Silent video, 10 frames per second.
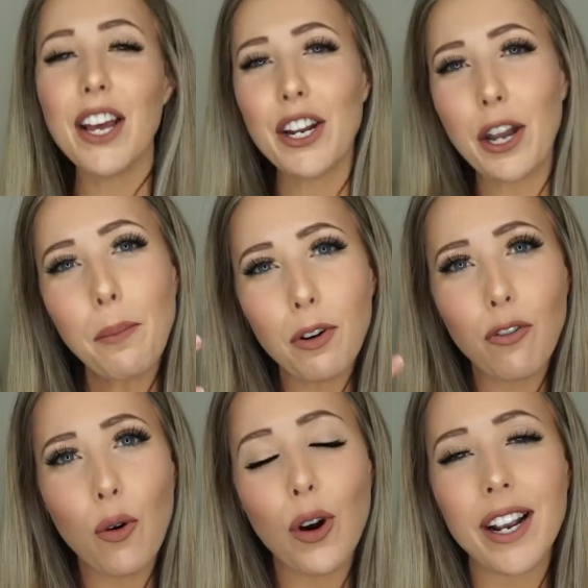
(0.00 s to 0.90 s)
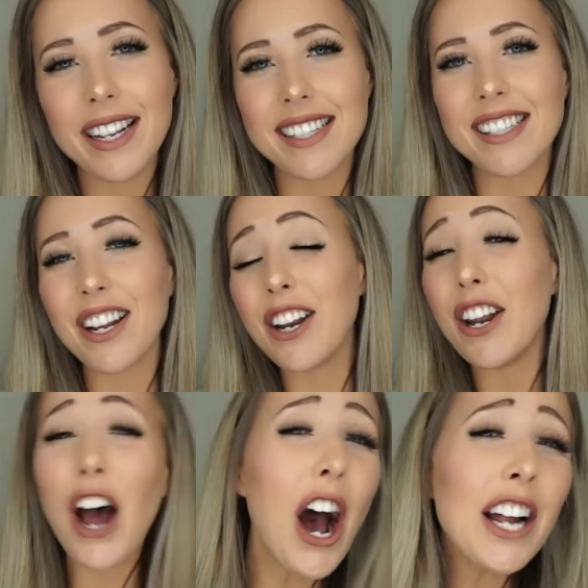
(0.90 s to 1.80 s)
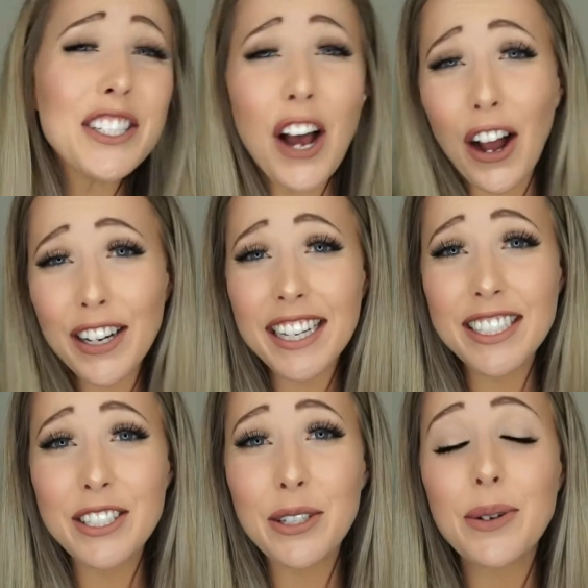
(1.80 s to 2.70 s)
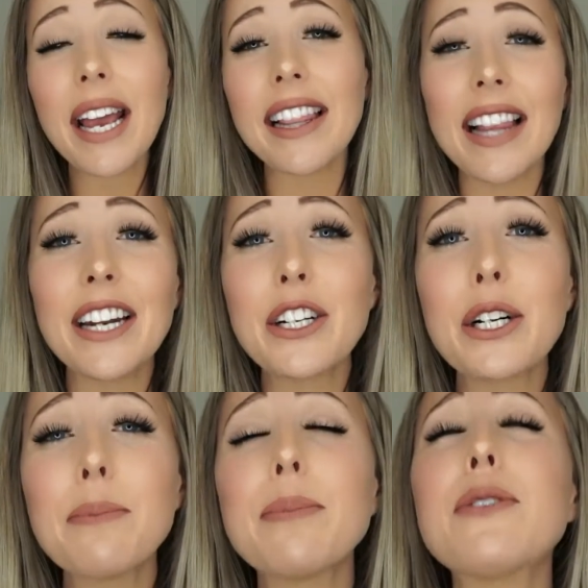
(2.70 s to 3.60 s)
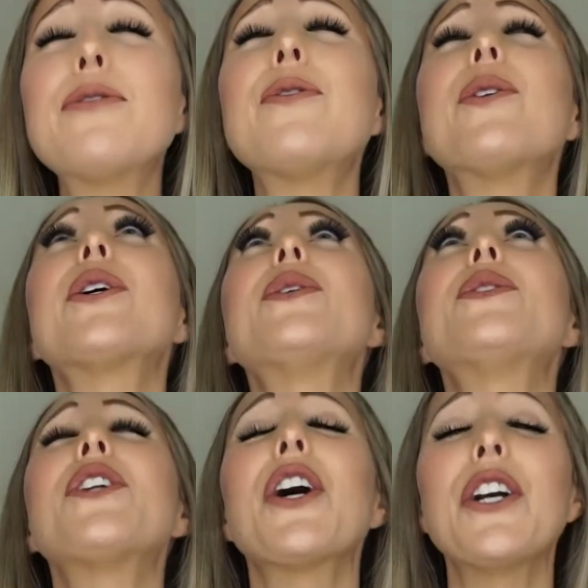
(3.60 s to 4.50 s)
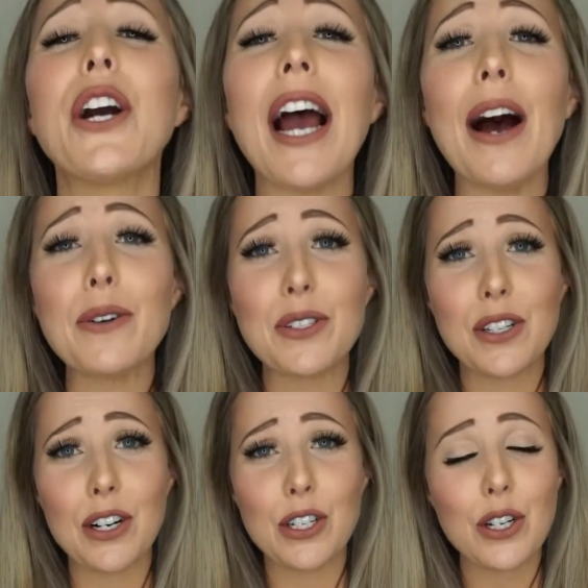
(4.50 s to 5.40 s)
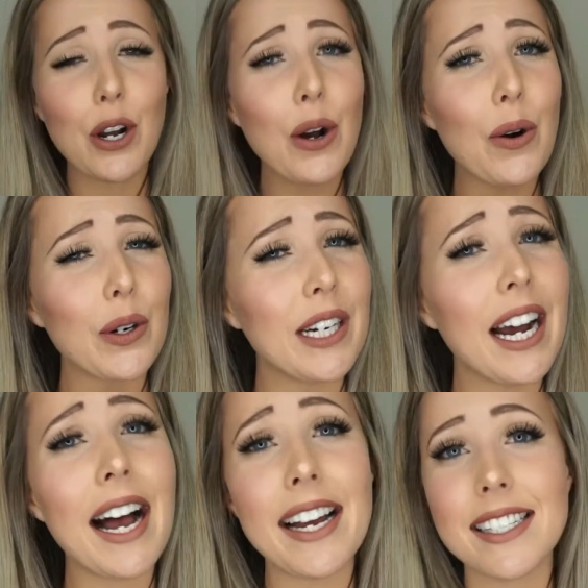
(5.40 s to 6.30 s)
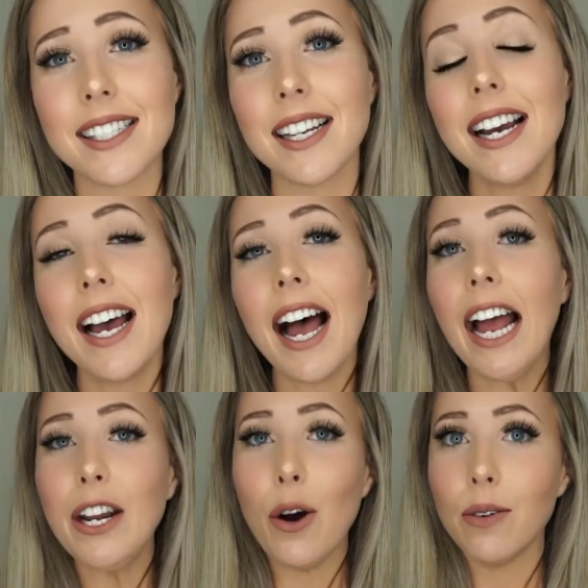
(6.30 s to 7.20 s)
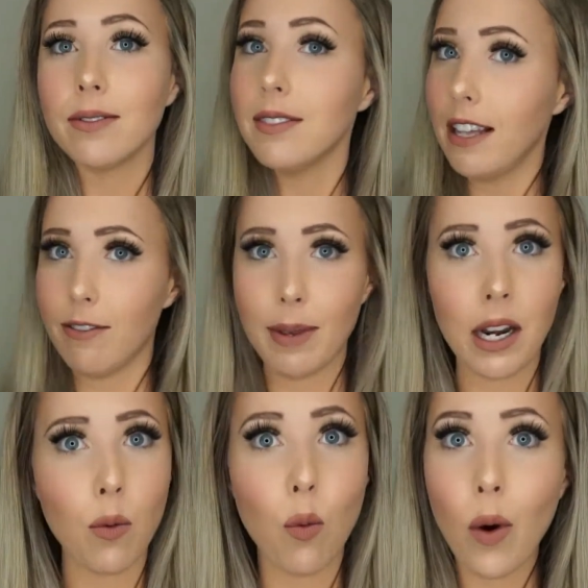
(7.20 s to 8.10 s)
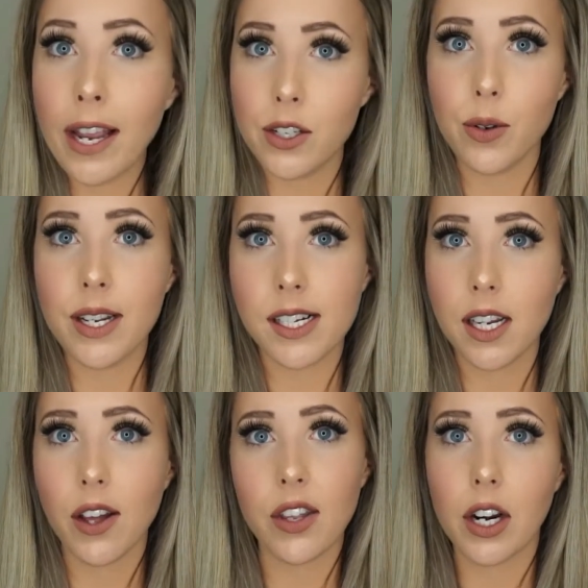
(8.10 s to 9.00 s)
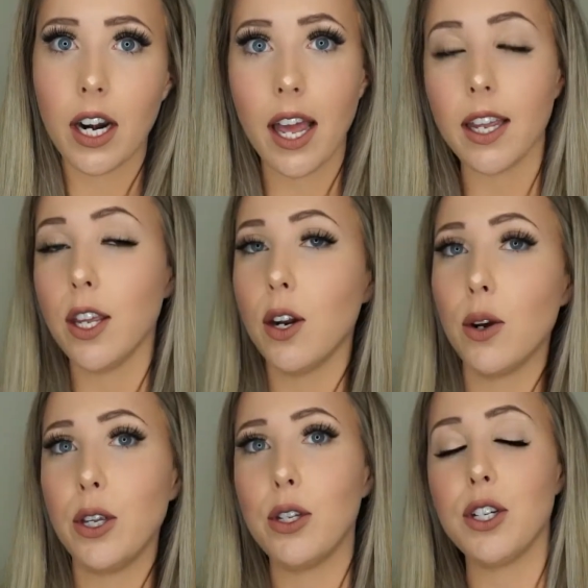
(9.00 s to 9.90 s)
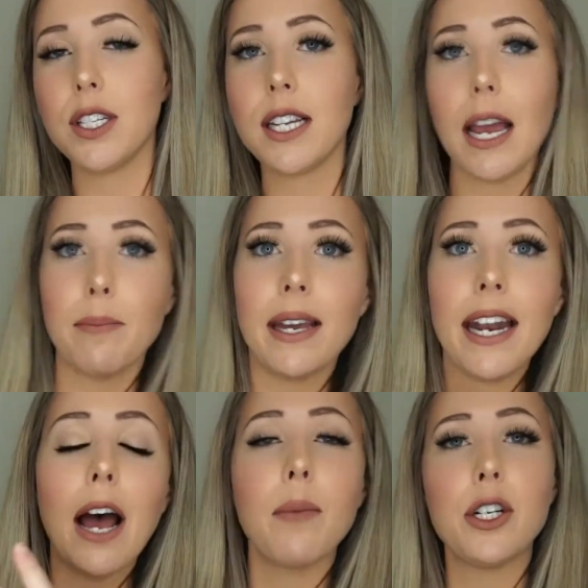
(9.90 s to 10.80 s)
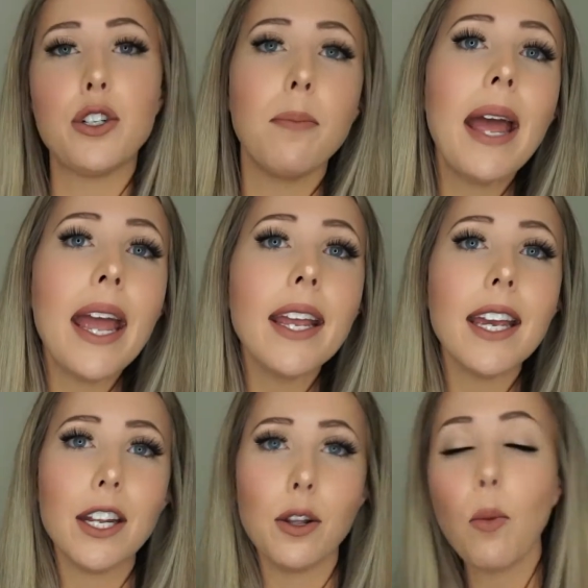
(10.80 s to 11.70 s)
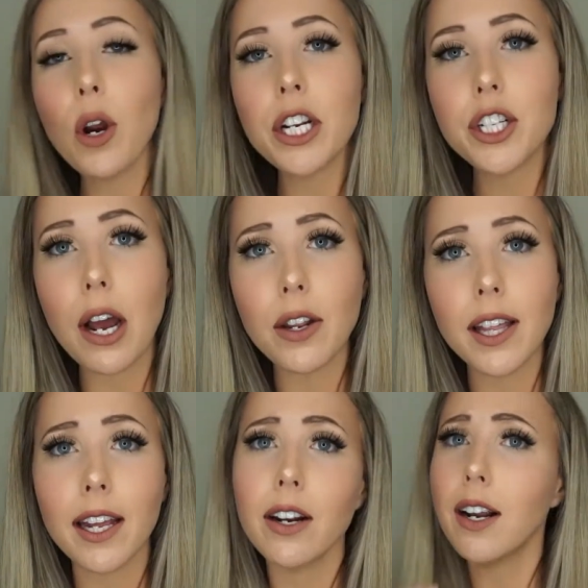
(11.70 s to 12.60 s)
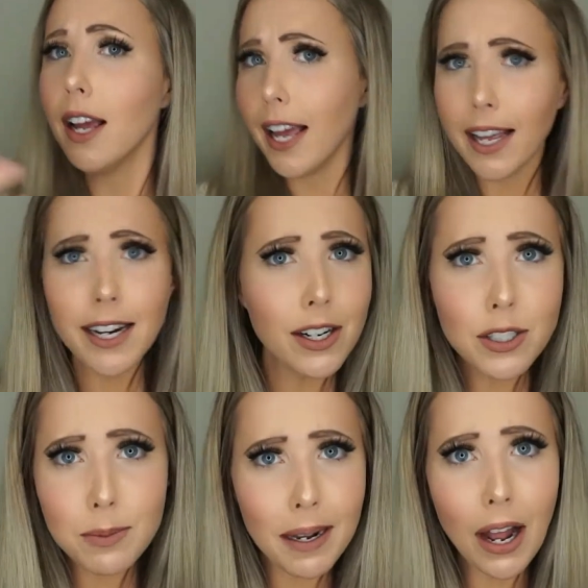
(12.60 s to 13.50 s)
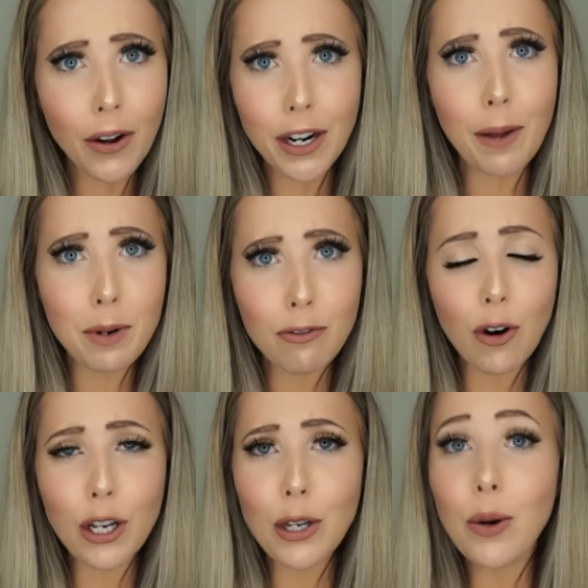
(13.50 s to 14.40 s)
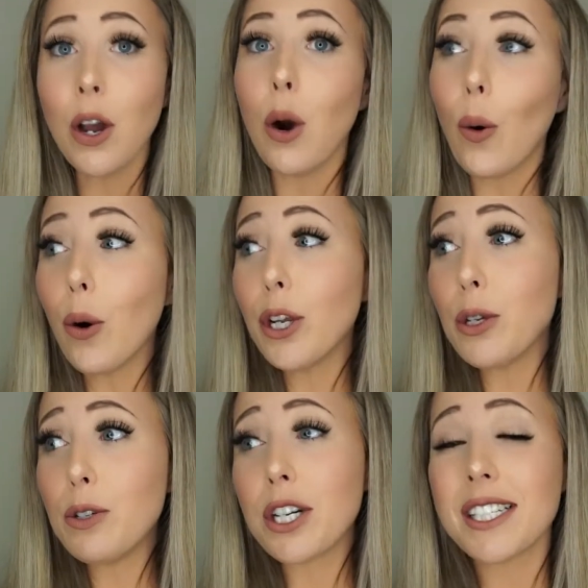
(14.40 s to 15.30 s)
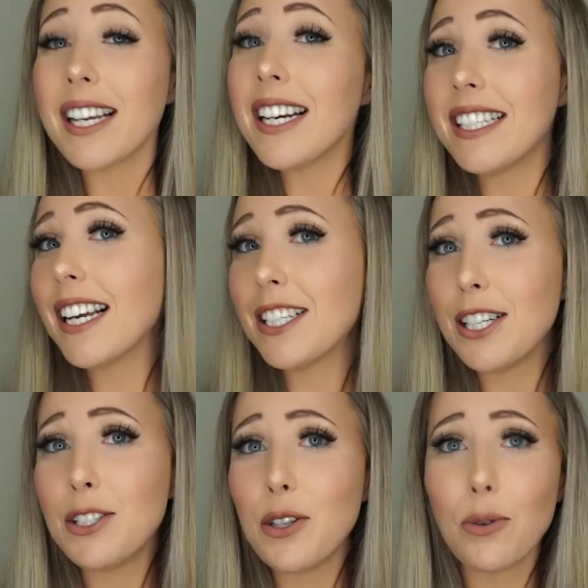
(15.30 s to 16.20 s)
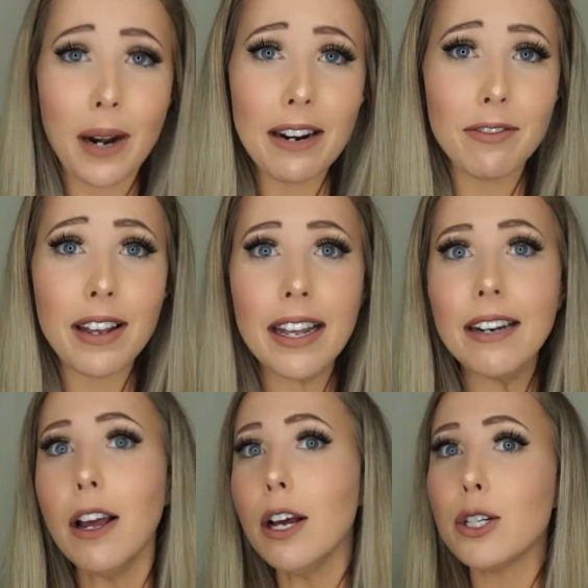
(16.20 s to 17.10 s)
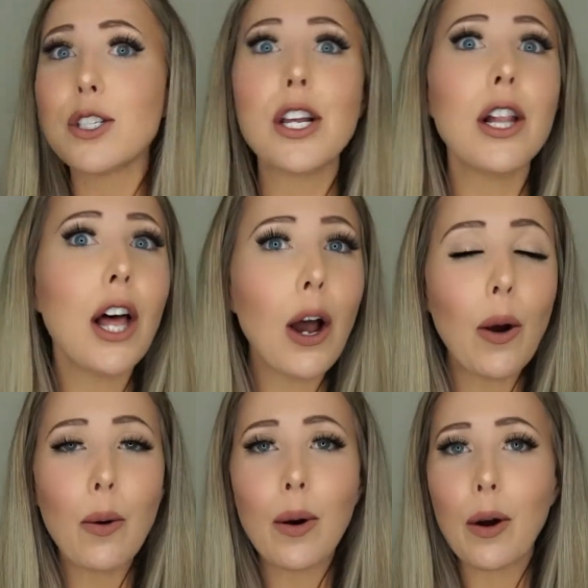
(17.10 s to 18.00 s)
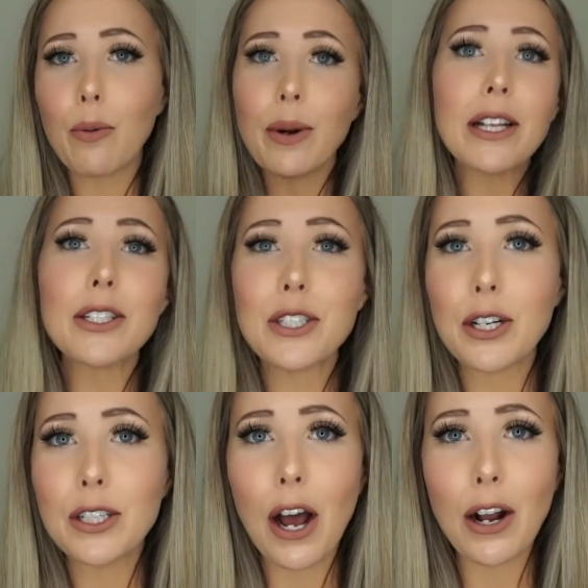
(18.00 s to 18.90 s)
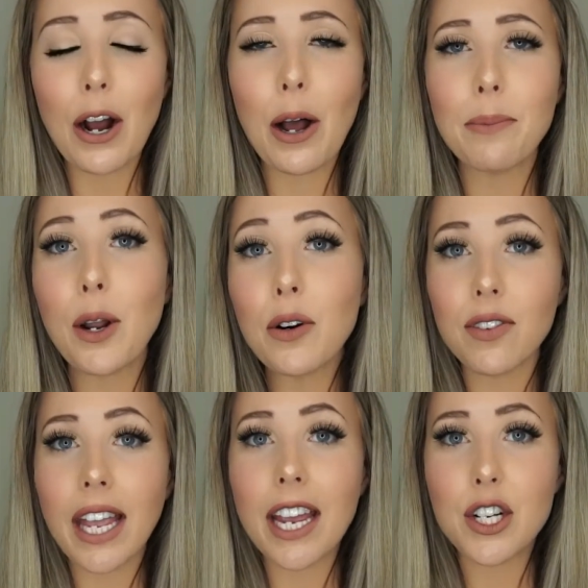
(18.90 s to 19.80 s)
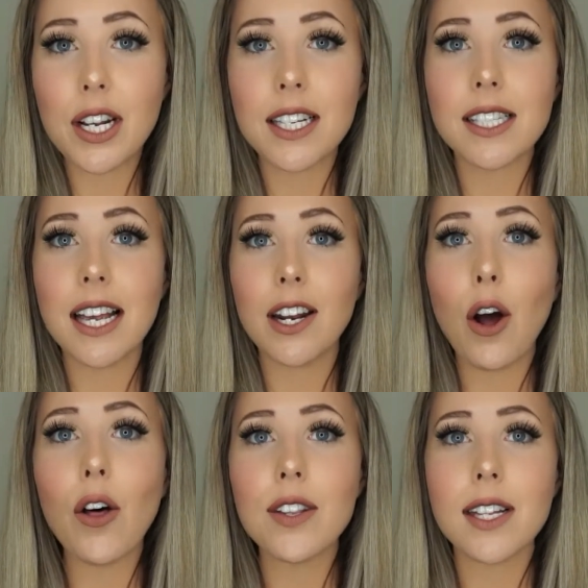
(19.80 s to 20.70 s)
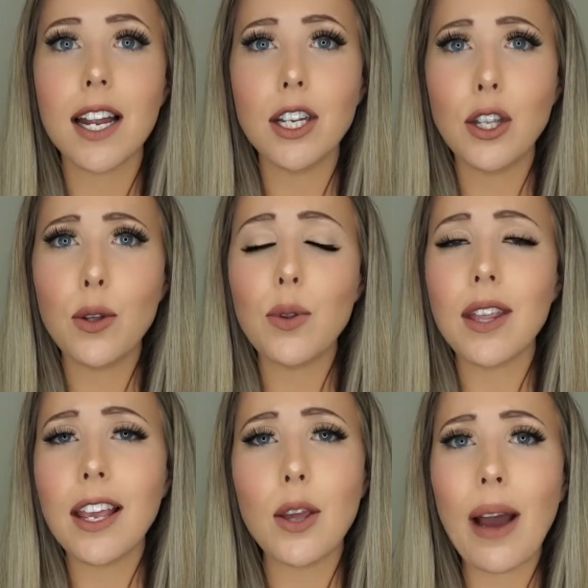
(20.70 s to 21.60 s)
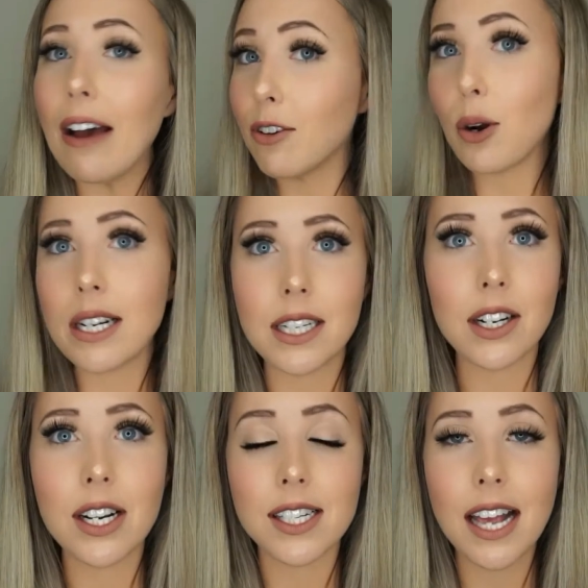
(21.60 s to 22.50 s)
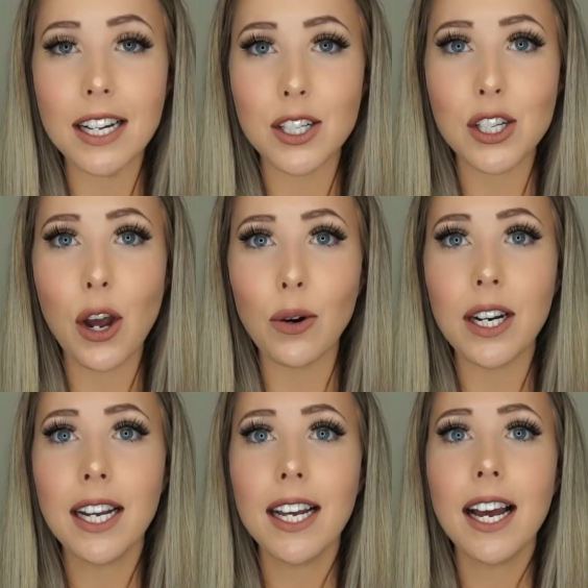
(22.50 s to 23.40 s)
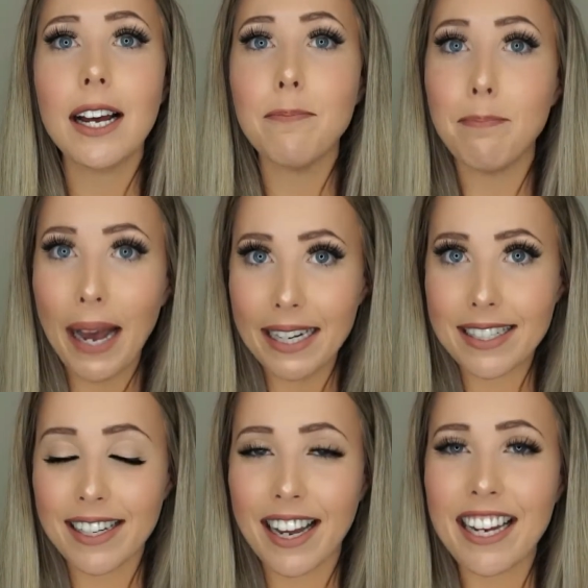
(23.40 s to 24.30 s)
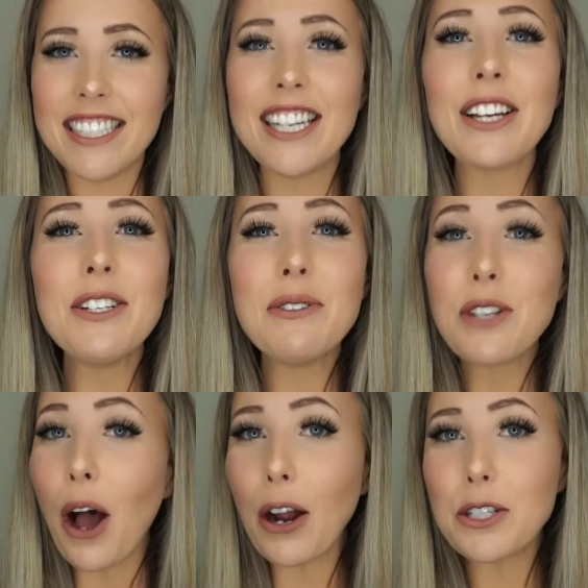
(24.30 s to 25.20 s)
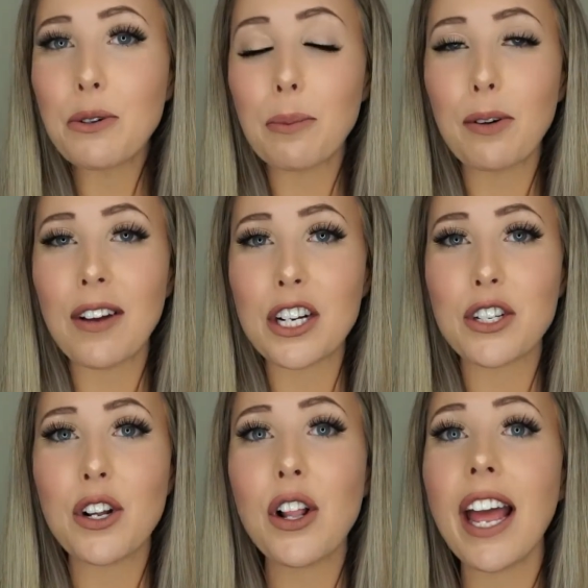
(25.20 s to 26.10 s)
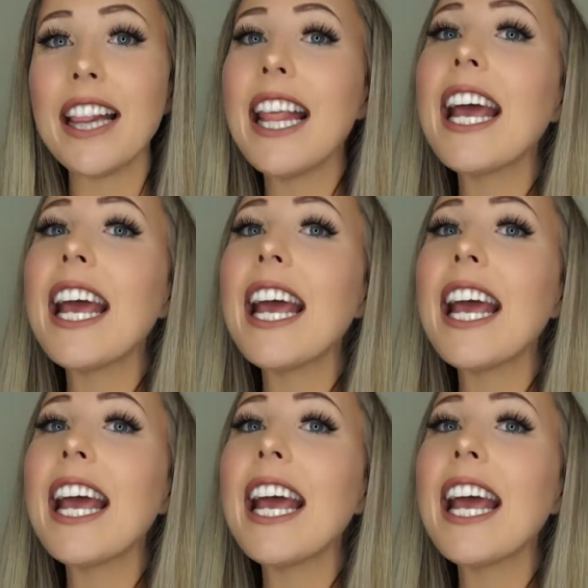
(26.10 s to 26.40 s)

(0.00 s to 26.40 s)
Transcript: Number 4 is not talking to a lender before you start your house search. Oh guys, I know they've made it way too easy on the internet. You know, you just type in how much you make in the mortgage calculator and it'll spit out a number for you, or you just get addicted to the Redfin, Zillow, Realtor.com notifications and all of a sudden you think you have a criteria set in stone. But until you talk to a professional and they